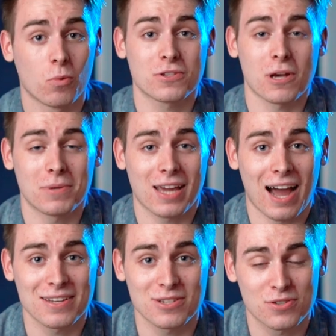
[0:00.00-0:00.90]
What's up, you
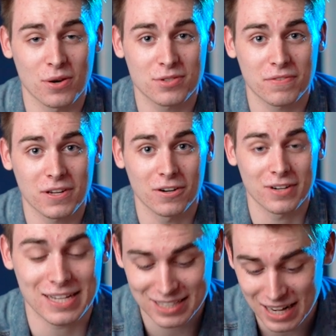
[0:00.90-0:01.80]
guys? It's Joseph here.
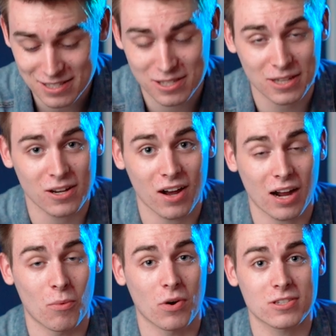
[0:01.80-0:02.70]
In today's TikTok,
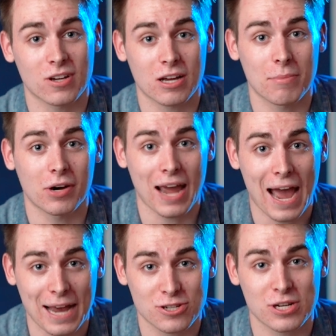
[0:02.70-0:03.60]
I want to talk about
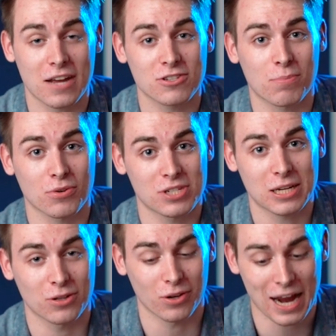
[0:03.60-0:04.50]
hashtags in
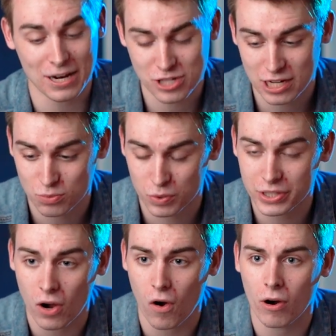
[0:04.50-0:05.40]
particular. Hashtags
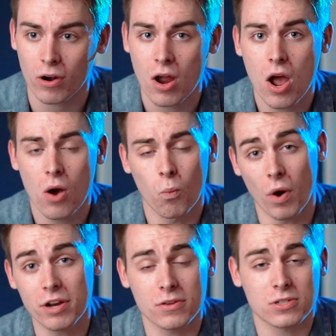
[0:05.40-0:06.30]
really are
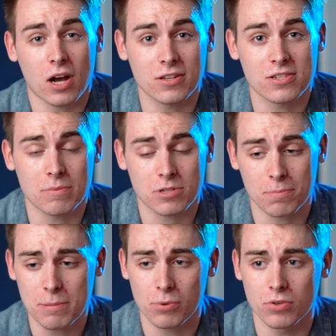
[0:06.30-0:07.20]
one of those concepts that
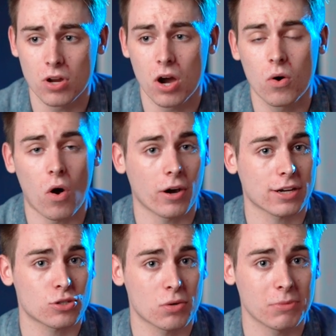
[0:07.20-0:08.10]
people know are
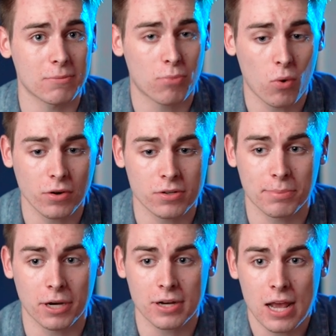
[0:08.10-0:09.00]
extremely important,
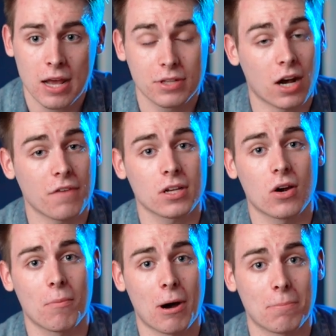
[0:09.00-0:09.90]
but they often
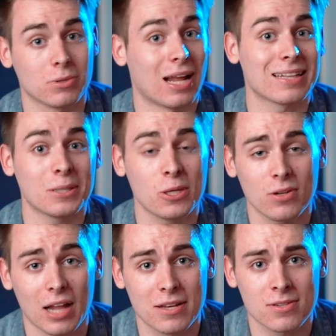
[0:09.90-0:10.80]
go about blindly
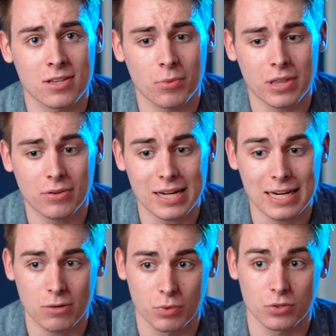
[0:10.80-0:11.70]
utilizing them without
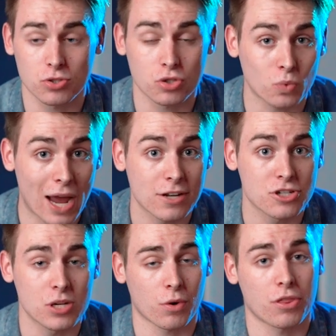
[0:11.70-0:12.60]
any real
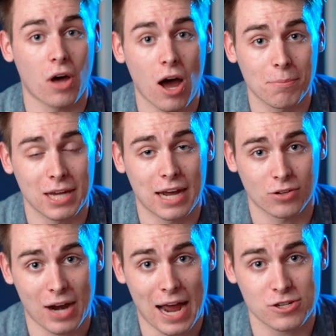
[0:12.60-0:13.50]
strategy or thought behind
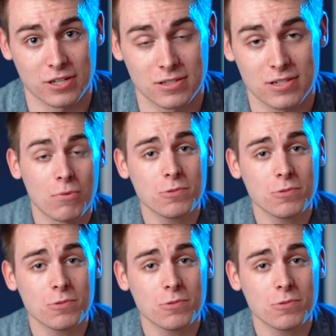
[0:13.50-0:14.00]
their actions.